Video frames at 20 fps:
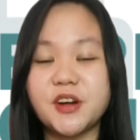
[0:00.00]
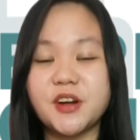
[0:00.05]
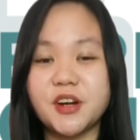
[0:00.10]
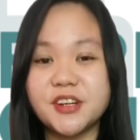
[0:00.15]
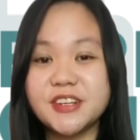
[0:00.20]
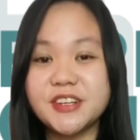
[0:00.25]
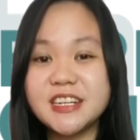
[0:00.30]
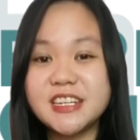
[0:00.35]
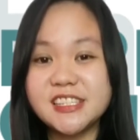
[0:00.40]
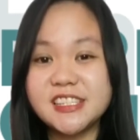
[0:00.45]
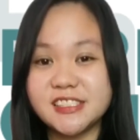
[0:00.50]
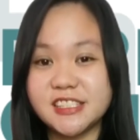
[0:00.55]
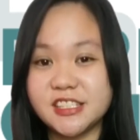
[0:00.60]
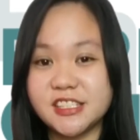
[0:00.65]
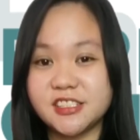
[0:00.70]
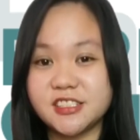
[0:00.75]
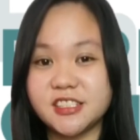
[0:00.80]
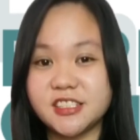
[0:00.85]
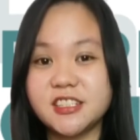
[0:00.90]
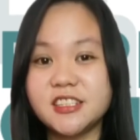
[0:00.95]
of our
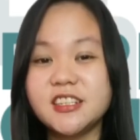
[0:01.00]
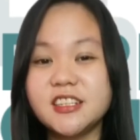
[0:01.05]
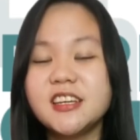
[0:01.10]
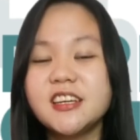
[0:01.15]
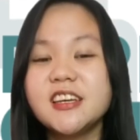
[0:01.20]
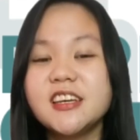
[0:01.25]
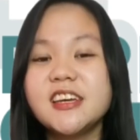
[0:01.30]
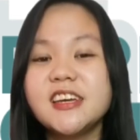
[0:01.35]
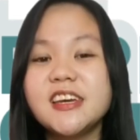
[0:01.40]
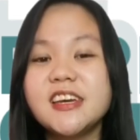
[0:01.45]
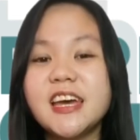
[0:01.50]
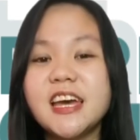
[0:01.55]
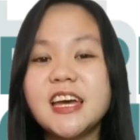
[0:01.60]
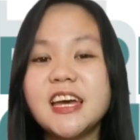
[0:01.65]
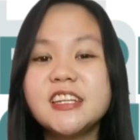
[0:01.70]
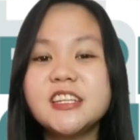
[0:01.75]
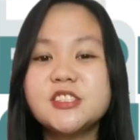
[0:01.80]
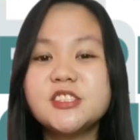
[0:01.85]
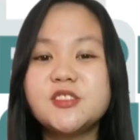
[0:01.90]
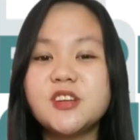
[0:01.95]
organization
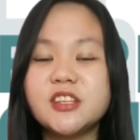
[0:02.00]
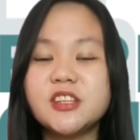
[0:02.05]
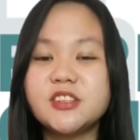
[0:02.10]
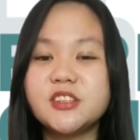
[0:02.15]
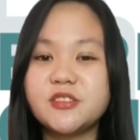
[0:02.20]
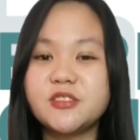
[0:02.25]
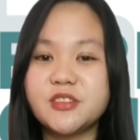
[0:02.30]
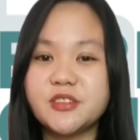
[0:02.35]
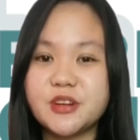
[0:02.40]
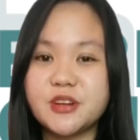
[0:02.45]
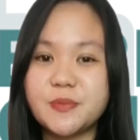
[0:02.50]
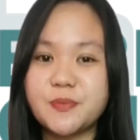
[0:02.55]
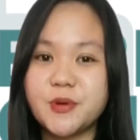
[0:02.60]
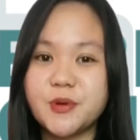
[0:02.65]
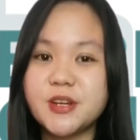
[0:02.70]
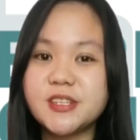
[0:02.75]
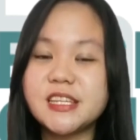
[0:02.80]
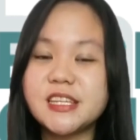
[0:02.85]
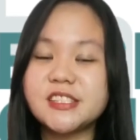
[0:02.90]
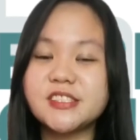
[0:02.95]
and in rendering
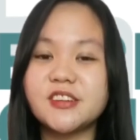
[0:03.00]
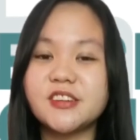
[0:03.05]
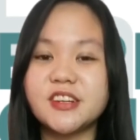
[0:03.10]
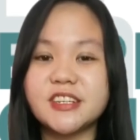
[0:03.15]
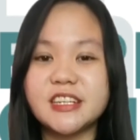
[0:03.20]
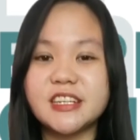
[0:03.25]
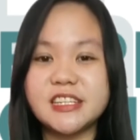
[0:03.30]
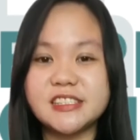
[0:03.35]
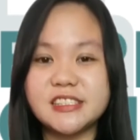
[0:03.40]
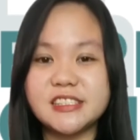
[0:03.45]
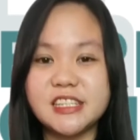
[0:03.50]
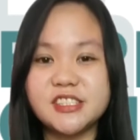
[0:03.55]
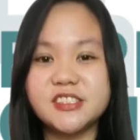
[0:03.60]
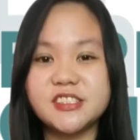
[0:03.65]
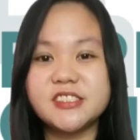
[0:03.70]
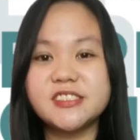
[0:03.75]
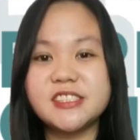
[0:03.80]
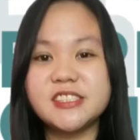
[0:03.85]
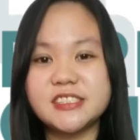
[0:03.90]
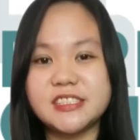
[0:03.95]
reports as the
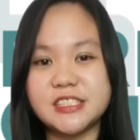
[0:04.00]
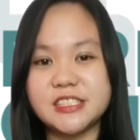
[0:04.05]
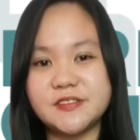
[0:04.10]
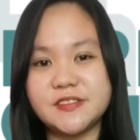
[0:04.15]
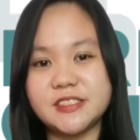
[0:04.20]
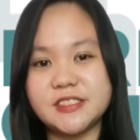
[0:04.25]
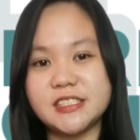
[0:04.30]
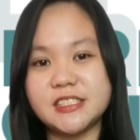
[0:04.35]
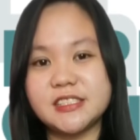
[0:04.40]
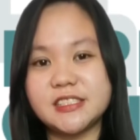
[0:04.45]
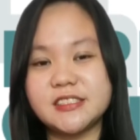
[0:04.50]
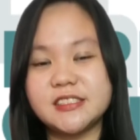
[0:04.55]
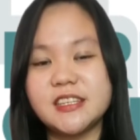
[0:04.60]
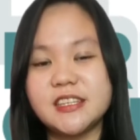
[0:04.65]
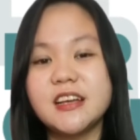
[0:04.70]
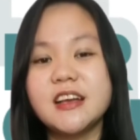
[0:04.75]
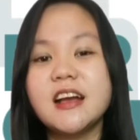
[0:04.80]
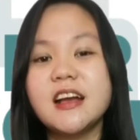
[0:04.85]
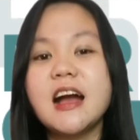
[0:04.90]
organization's activities.